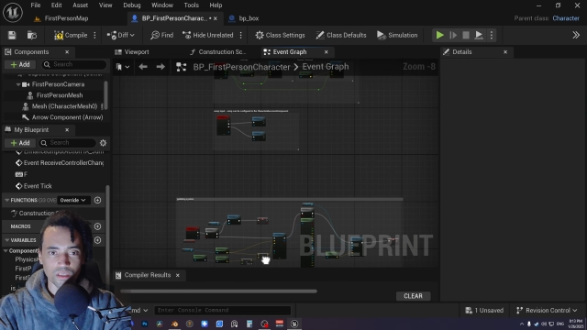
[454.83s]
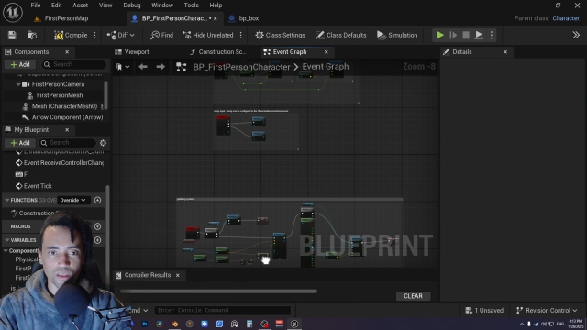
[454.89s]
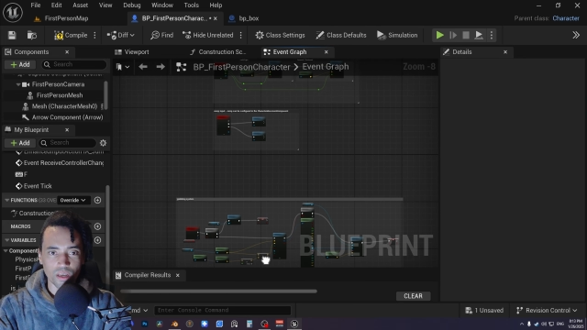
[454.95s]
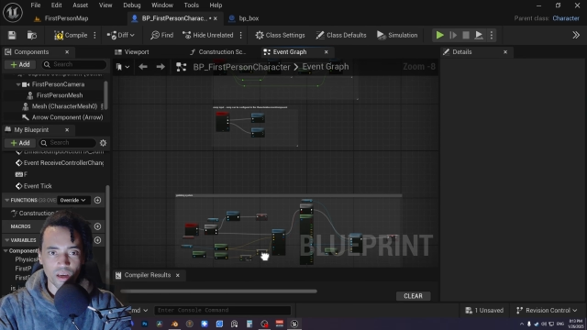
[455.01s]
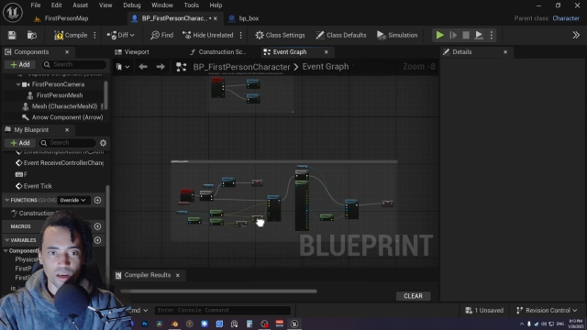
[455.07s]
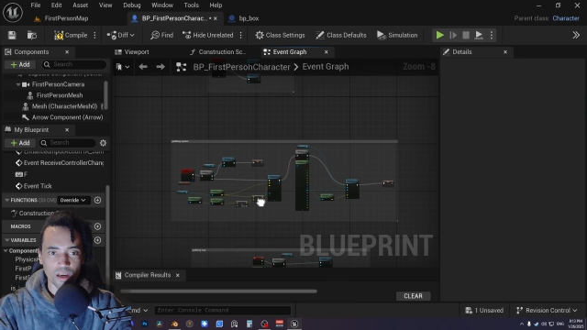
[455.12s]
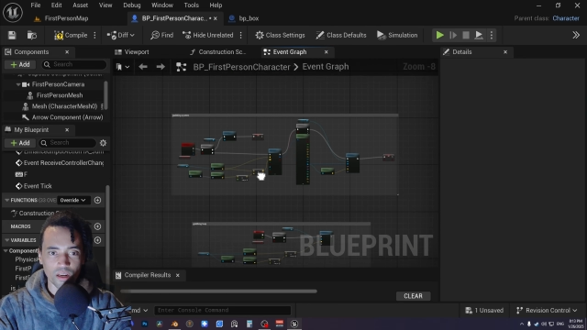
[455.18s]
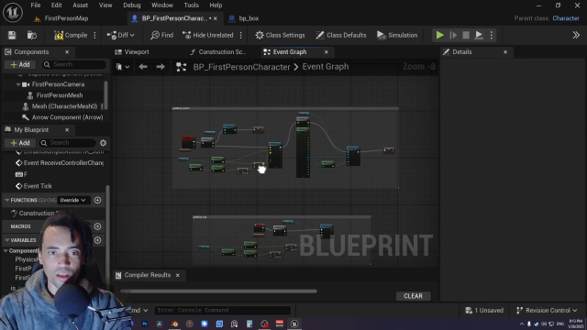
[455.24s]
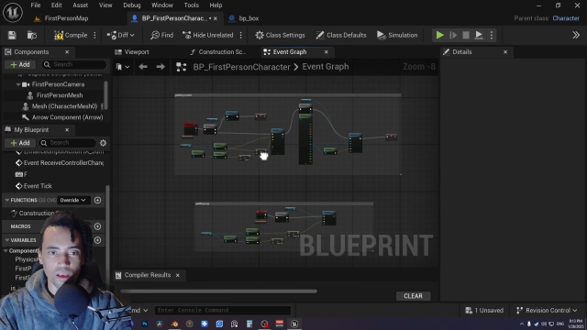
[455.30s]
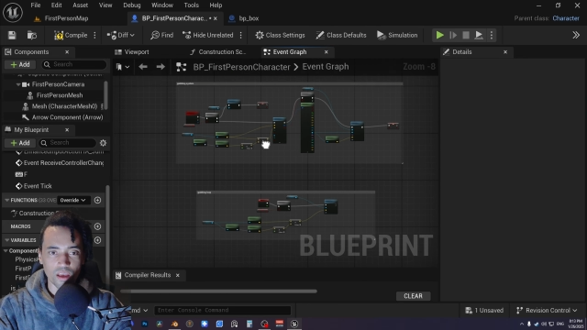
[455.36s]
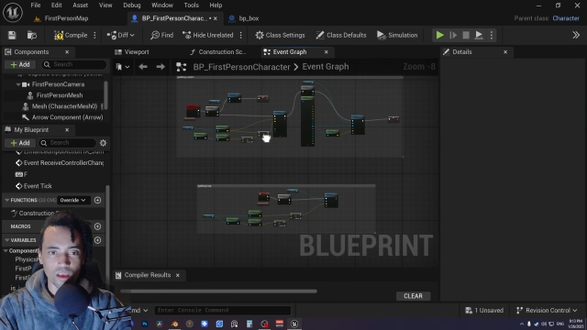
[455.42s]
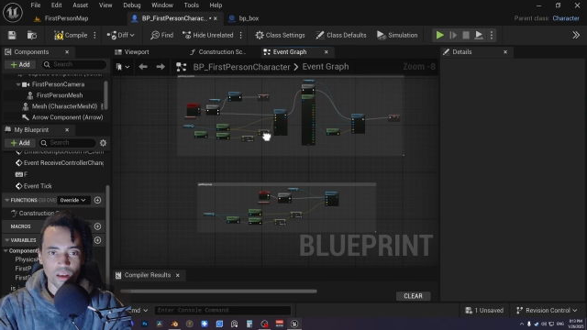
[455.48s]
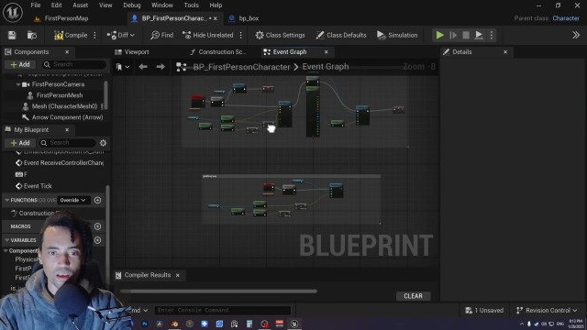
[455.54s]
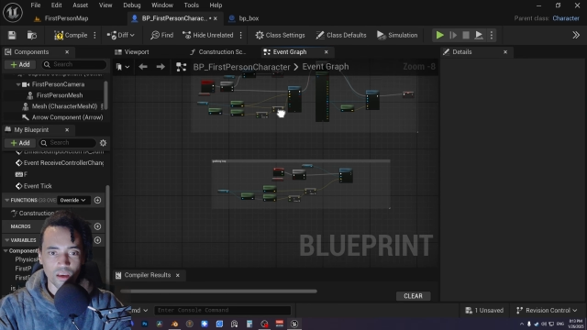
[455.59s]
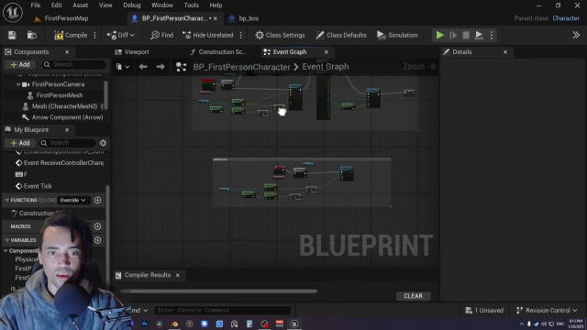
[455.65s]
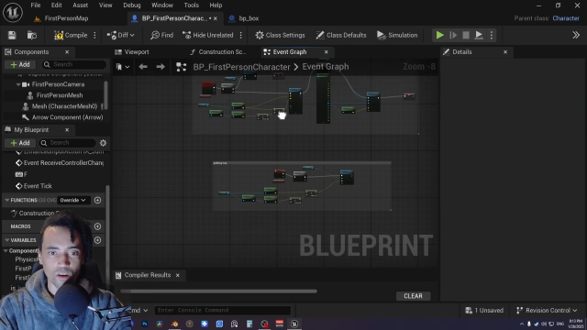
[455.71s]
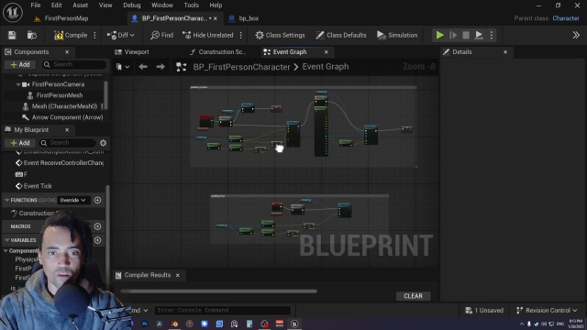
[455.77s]
add in
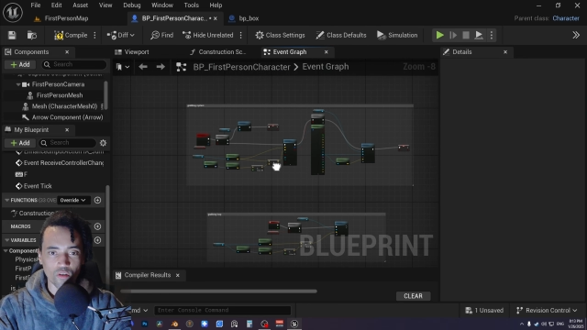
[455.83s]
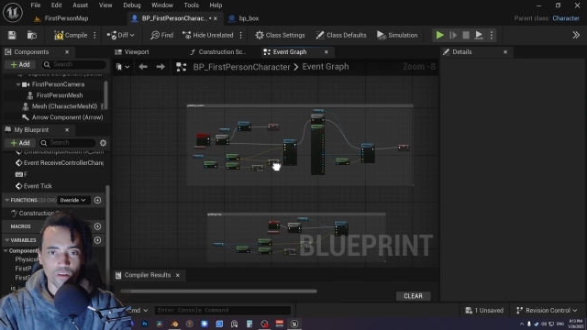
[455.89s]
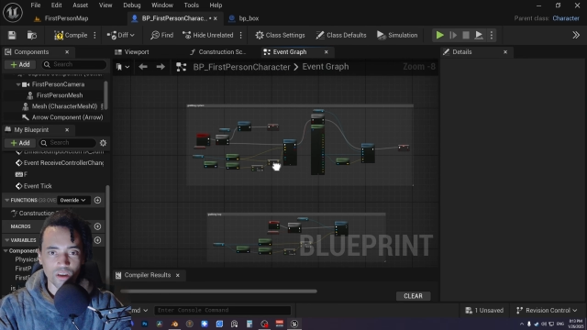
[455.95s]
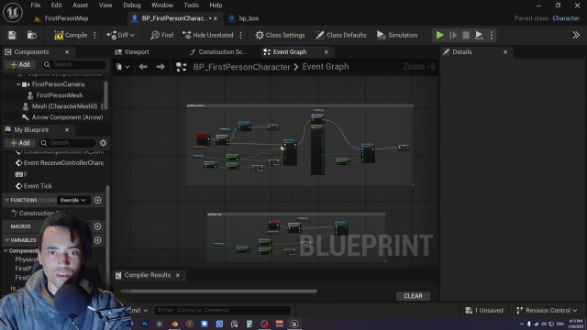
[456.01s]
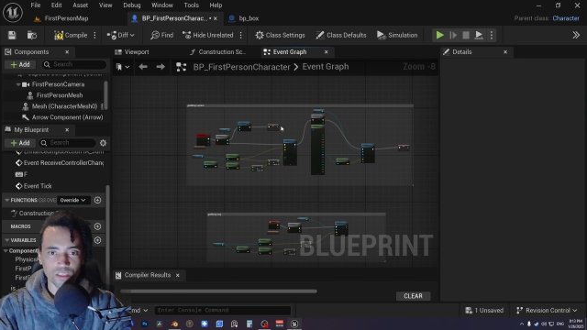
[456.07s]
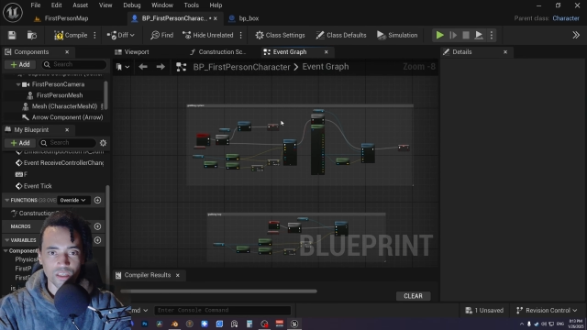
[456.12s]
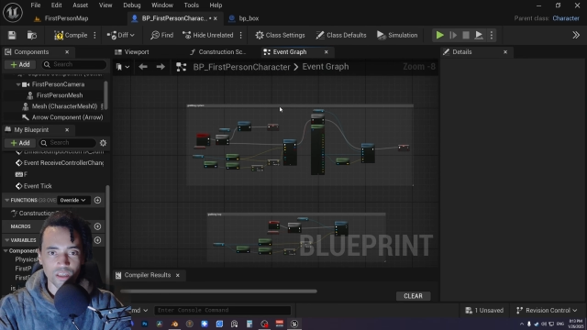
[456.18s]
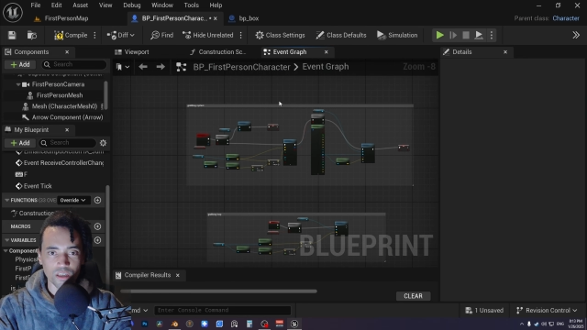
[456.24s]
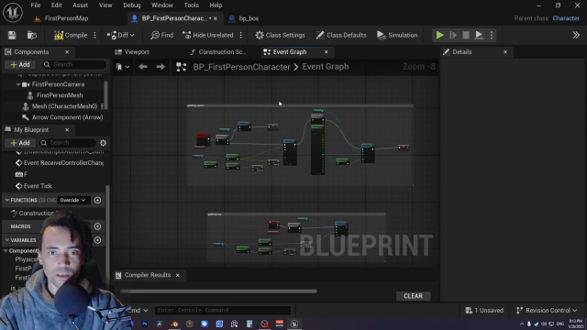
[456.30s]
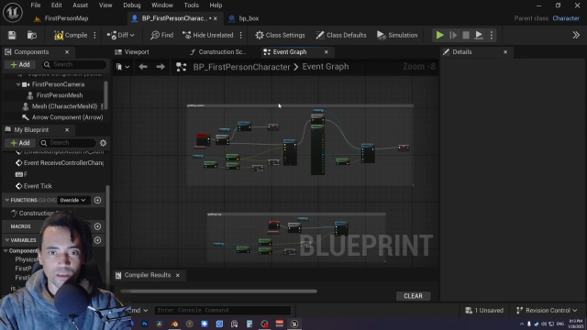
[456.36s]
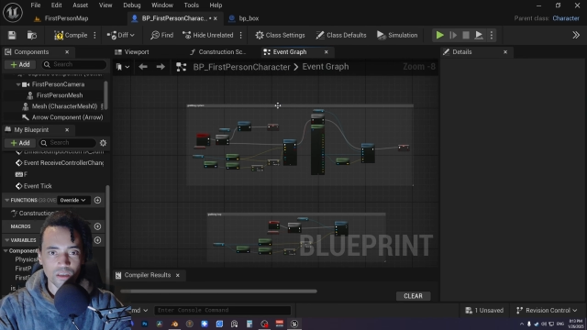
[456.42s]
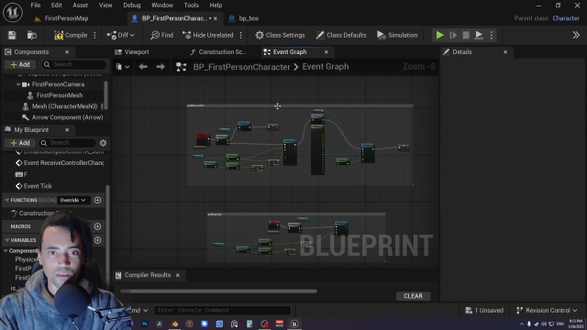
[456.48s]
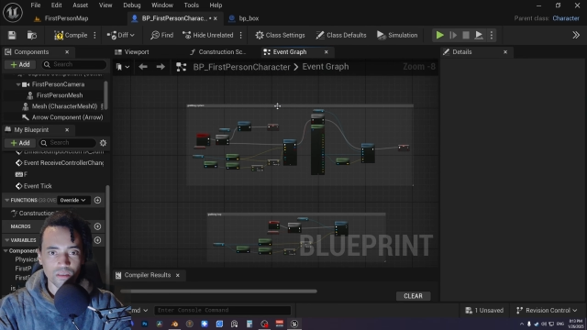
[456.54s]
a crosshair.